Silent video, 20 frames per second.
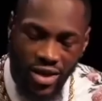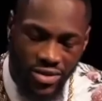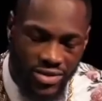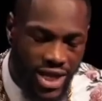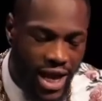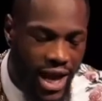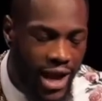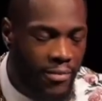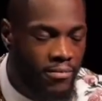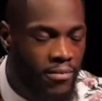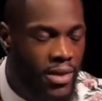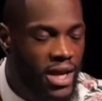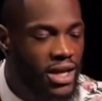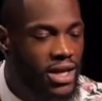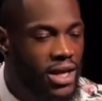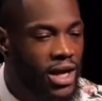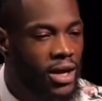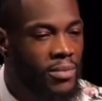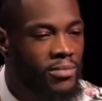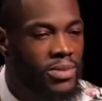your time may
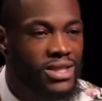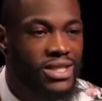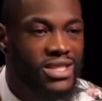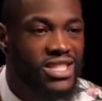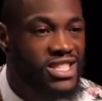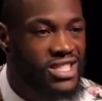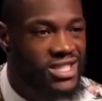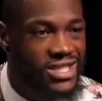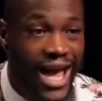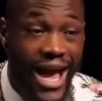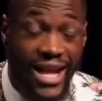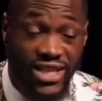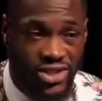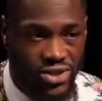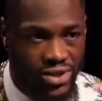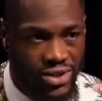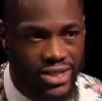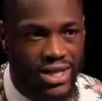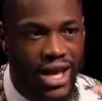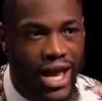come, but this is
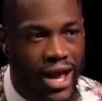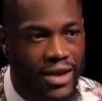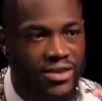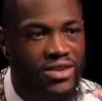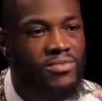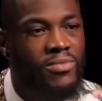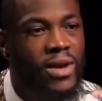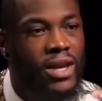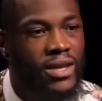not your time. You